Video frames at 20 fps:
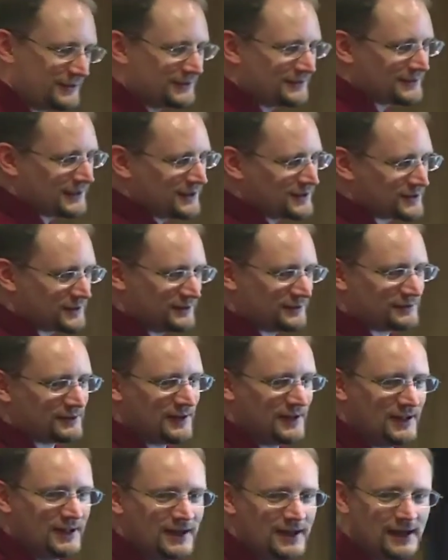a lot of
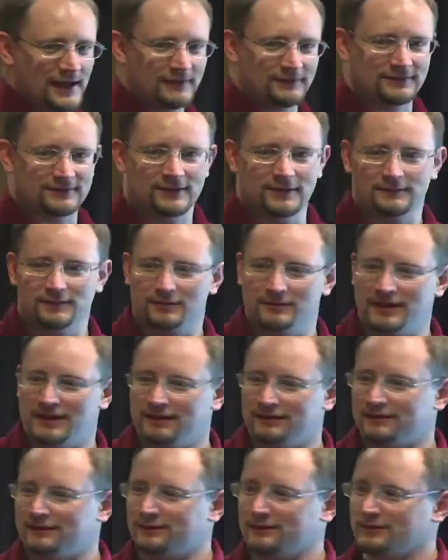organizations have
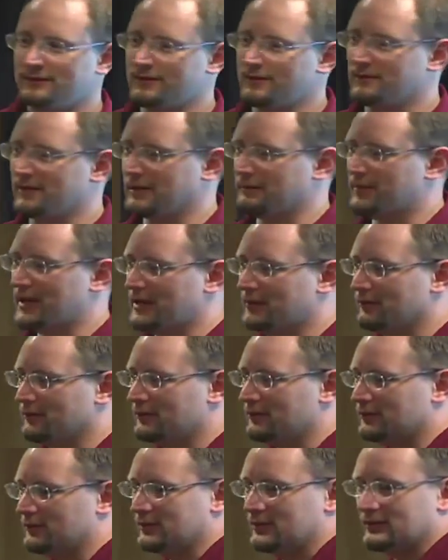subdomains, for example,
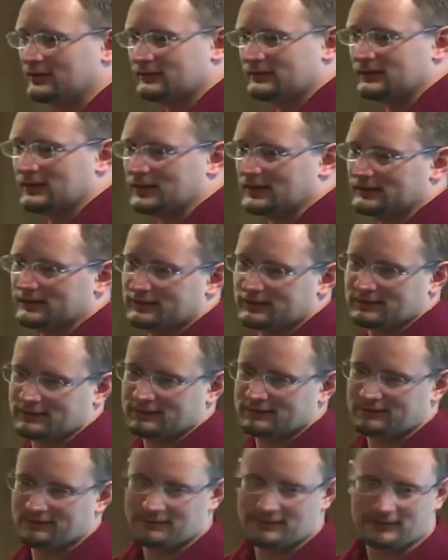like
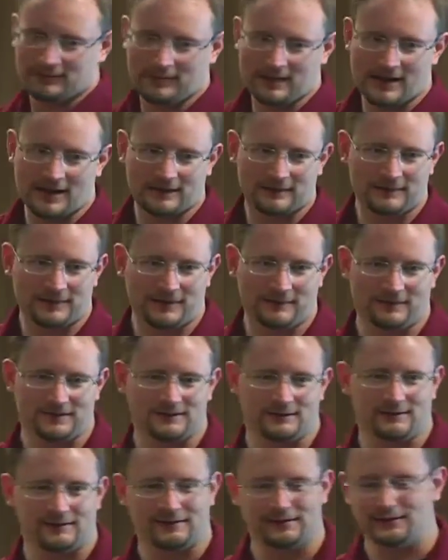
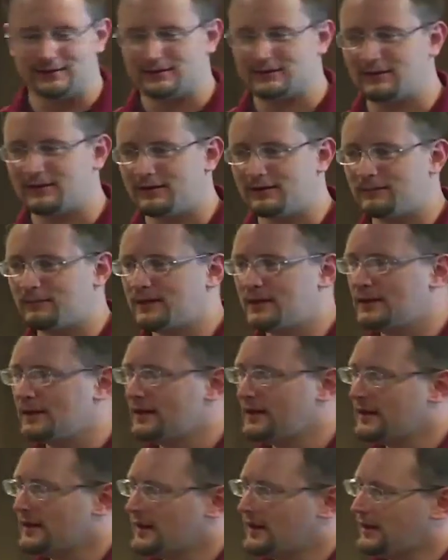
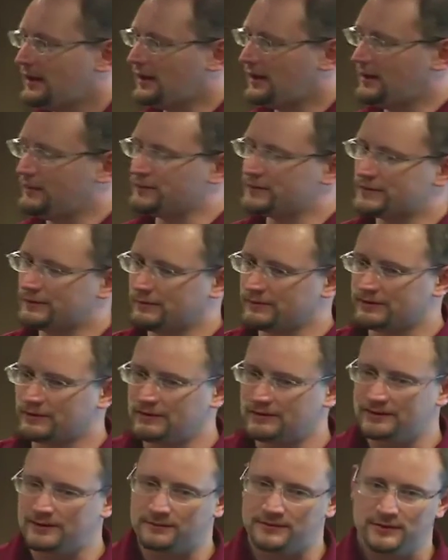payroll.hackmehamattarget.com.
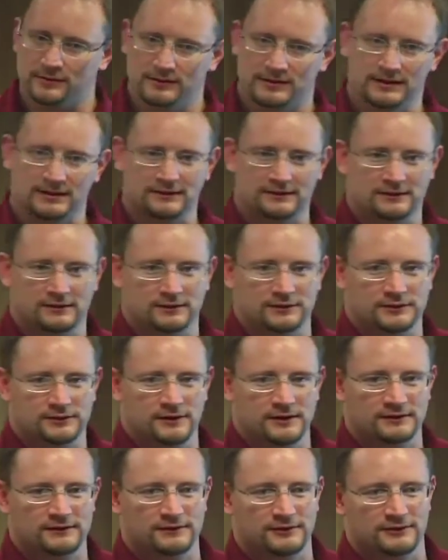So what they'll end up doing
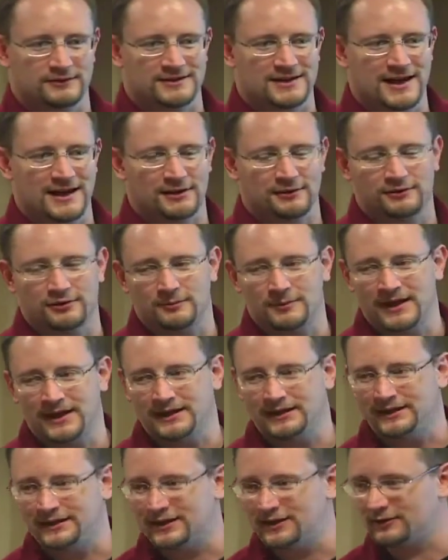is they'll trust their
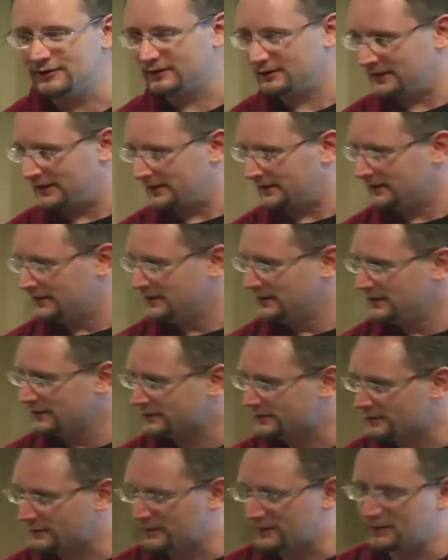entire domain
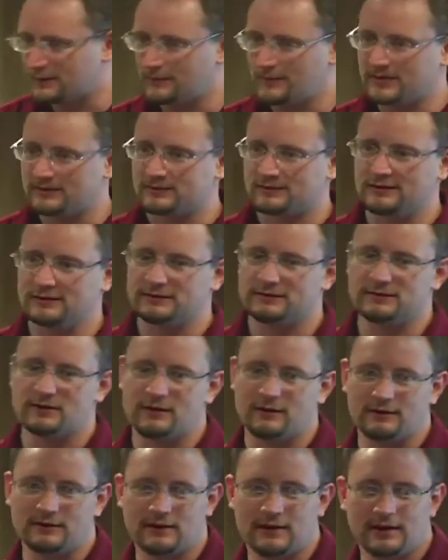inherently. So
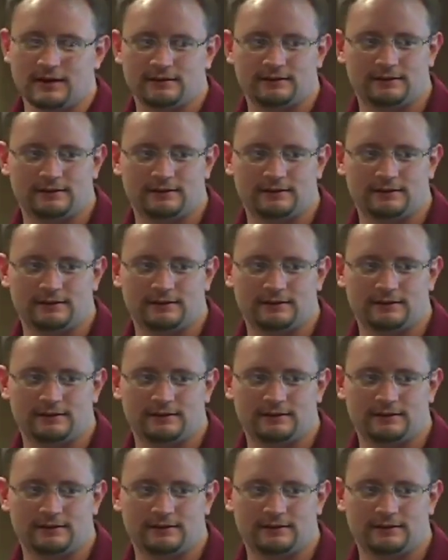basically